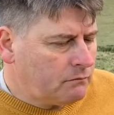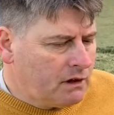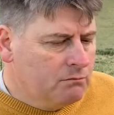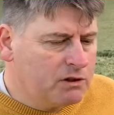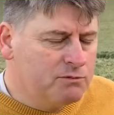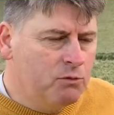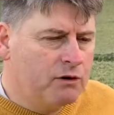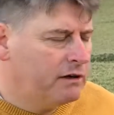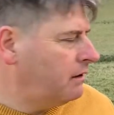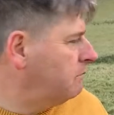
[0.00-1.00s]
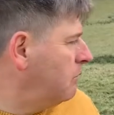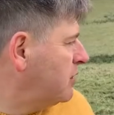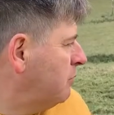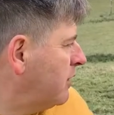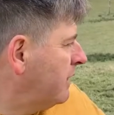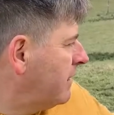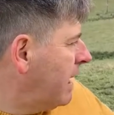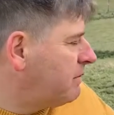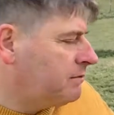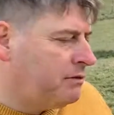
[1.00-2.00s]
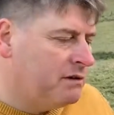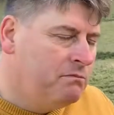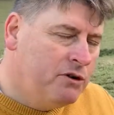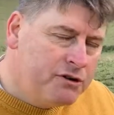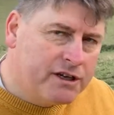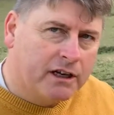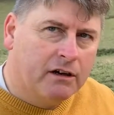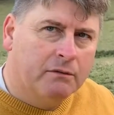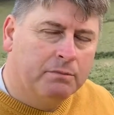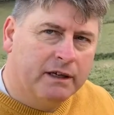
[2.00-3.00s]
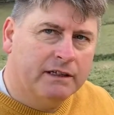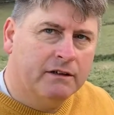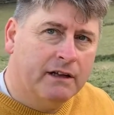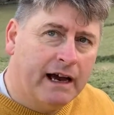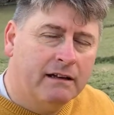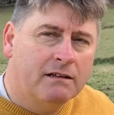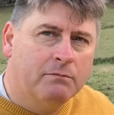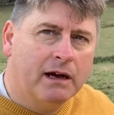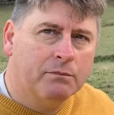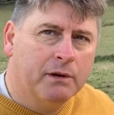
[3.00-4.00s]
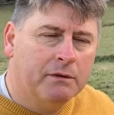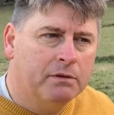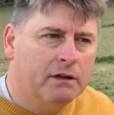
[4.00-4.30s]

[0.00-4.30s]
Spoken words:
much more in depth about the music played on the Highland Bagpipe,